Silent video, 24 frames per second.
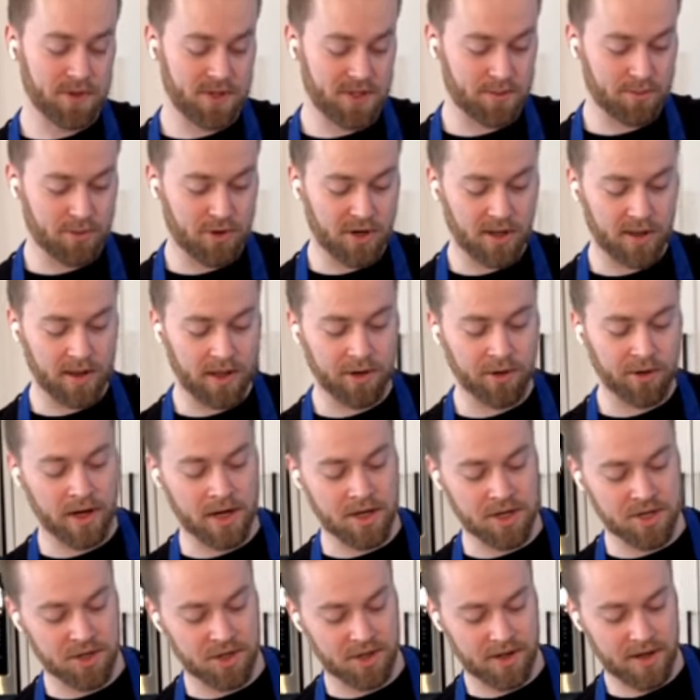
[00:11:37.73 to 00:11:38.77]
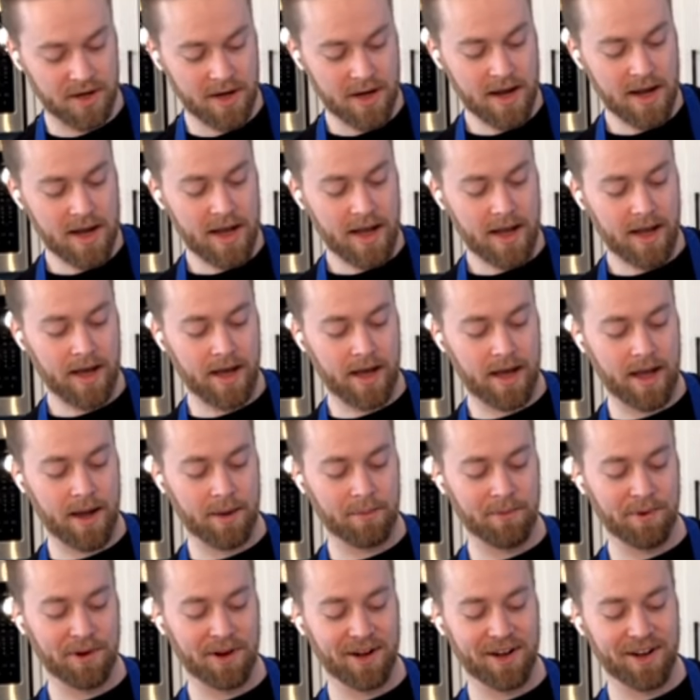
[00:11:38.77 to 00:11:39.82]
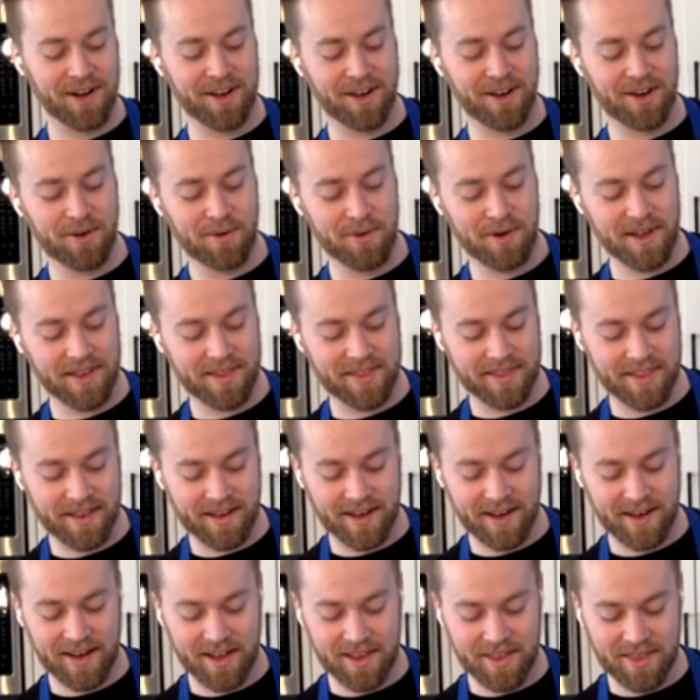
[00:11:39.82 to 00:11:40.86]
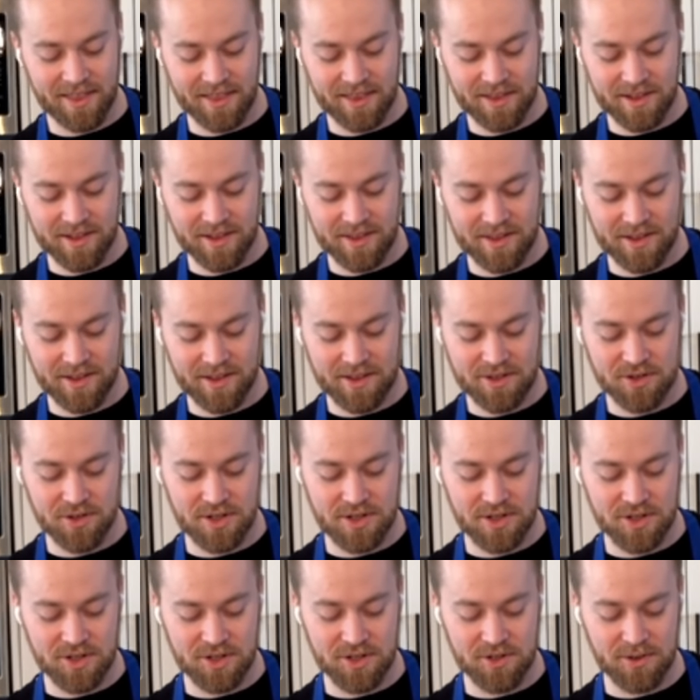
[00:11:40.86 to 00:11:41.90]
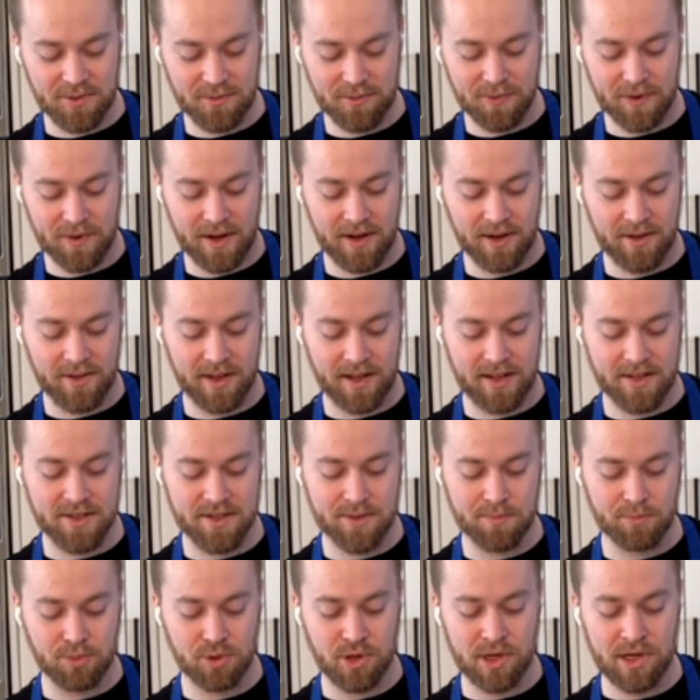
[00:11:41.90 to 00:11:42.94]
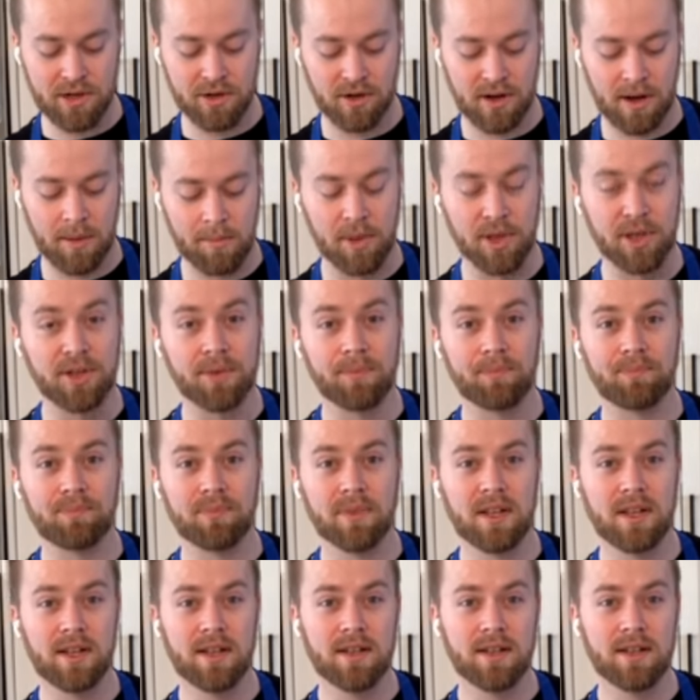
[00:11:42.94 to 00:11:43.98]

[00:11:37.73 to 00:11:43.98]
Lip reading: For some more alliteration, and we're going to go with the traditional feta that's pre-crumbled.